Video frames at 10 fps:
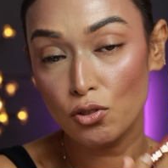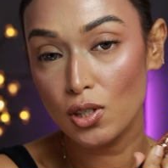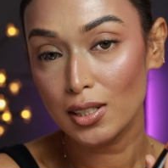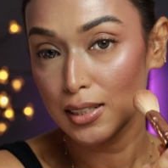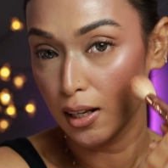do
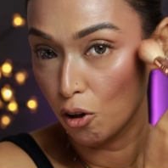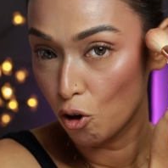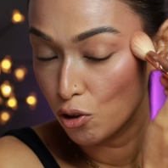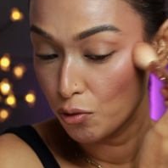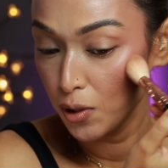not need a
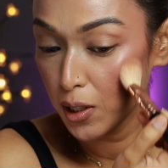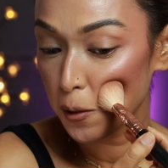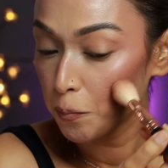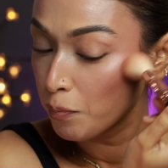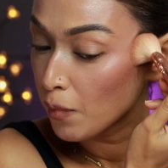lot of it,
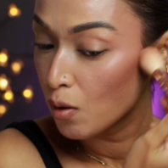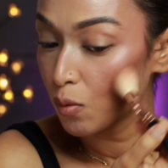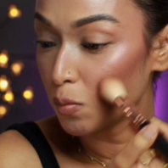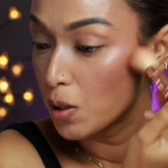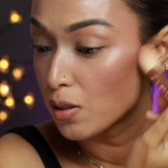
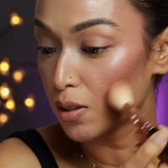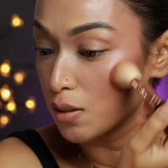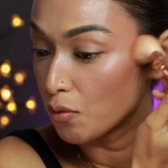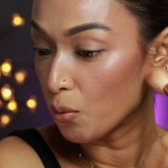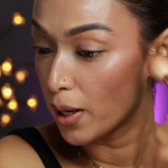but
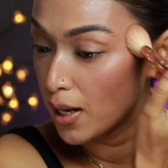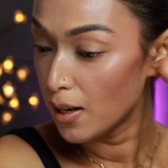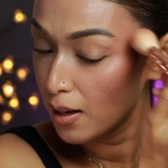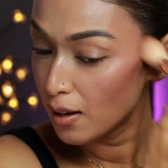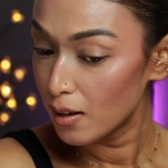the
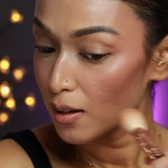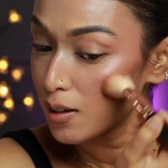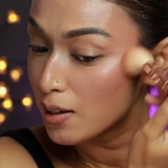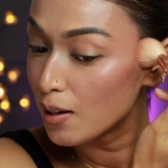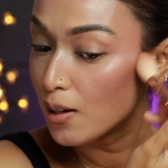way
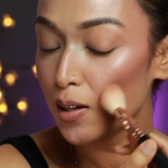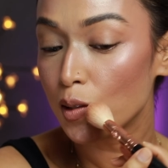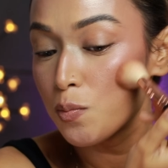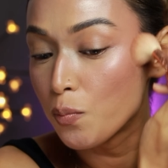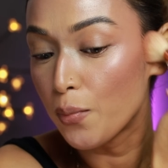
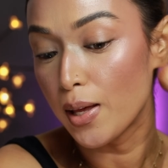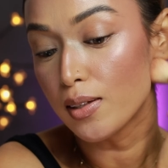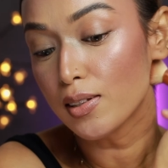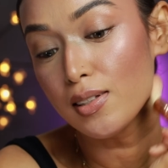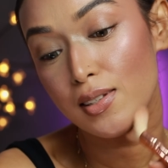it
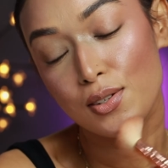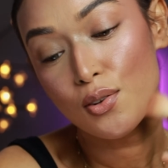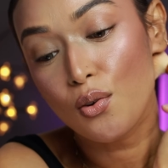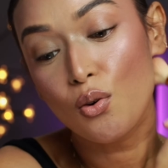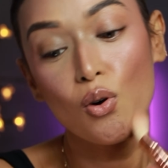melts
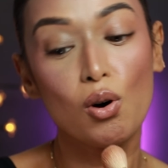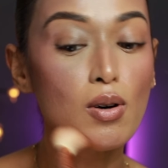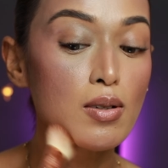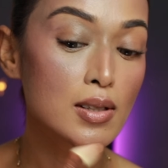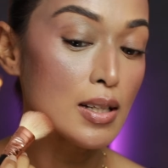
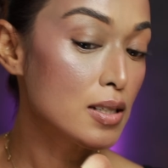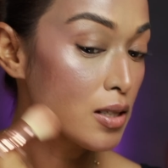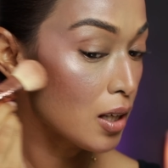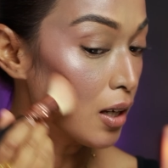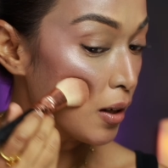on the
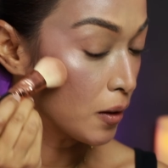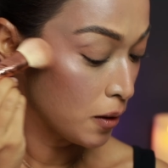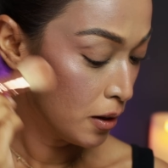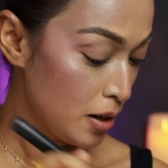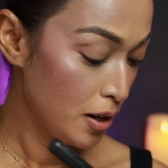skin
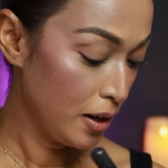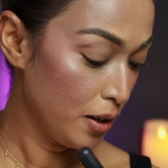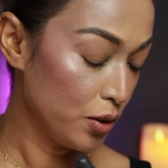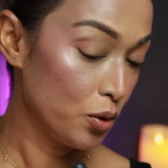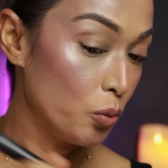
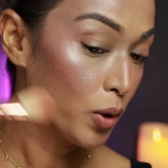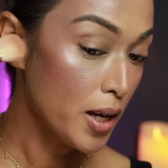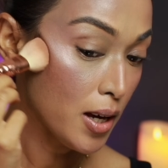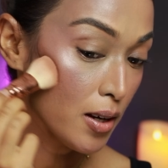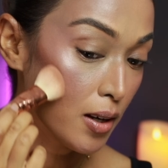and the
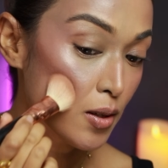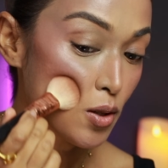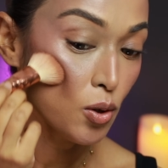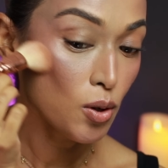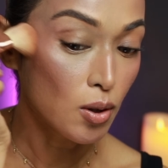way it
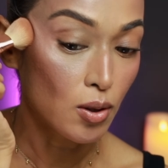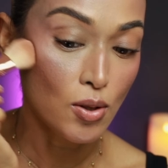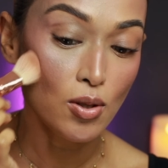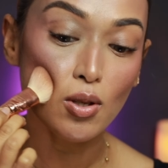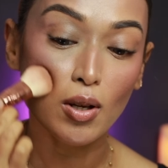
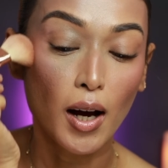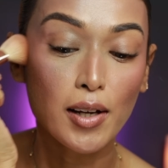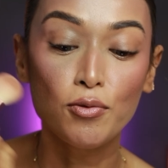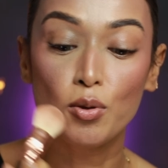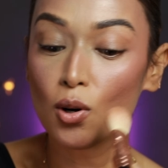looks, I
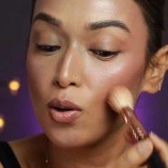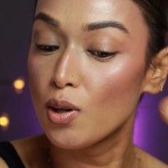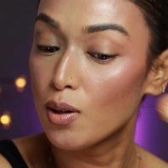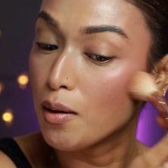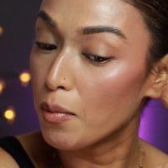forgot
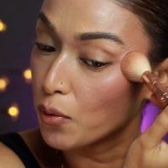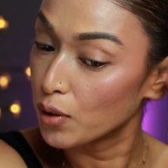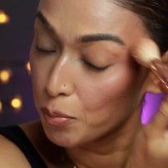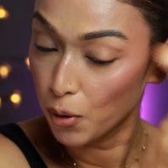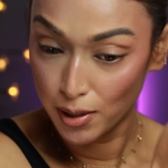about
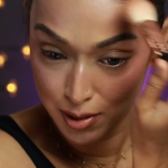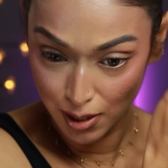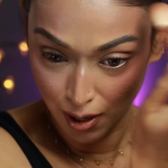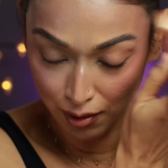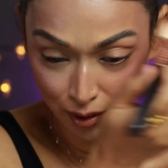the price
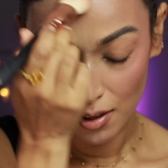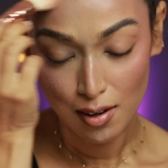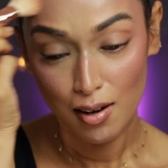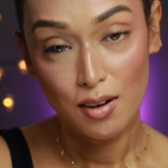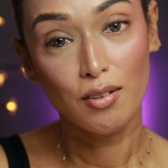tag
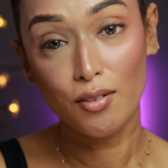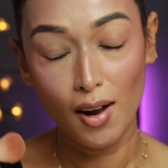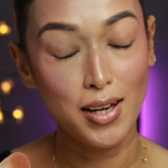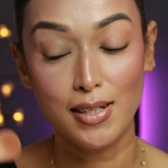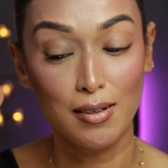
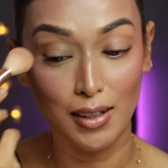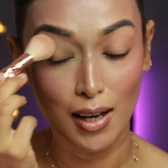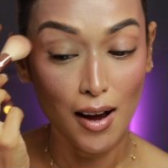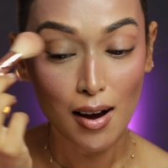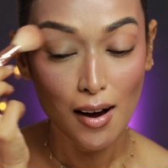right away.
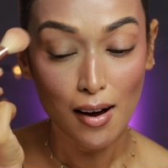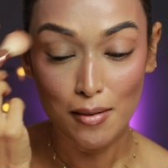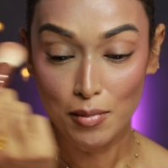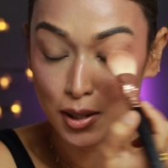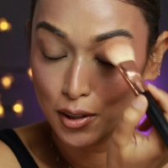
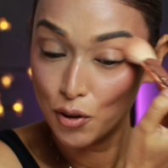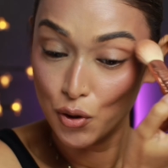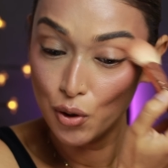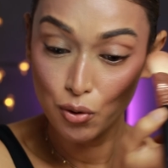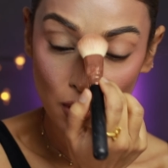I'm like,
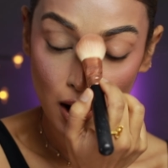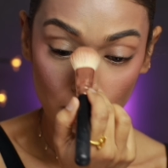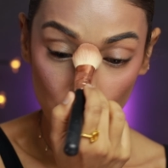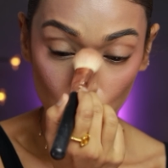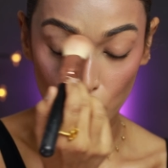you
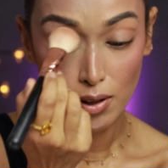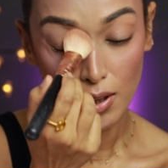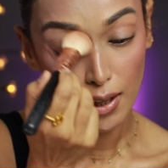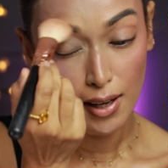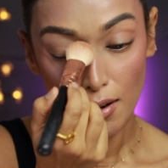are worth
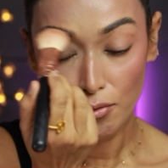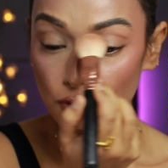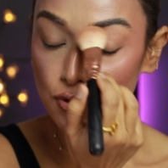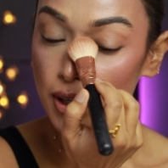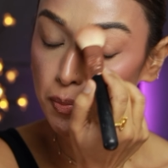
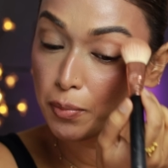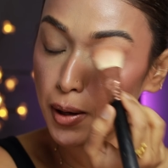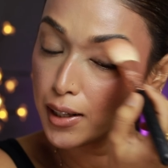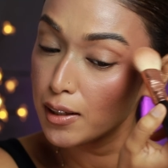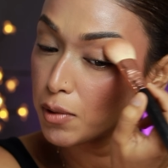every
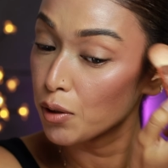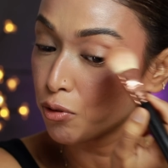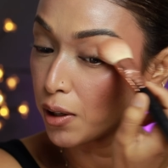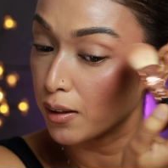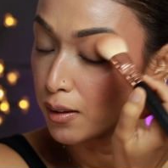penny, my
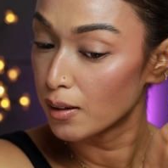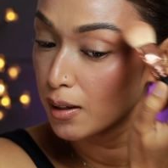friend.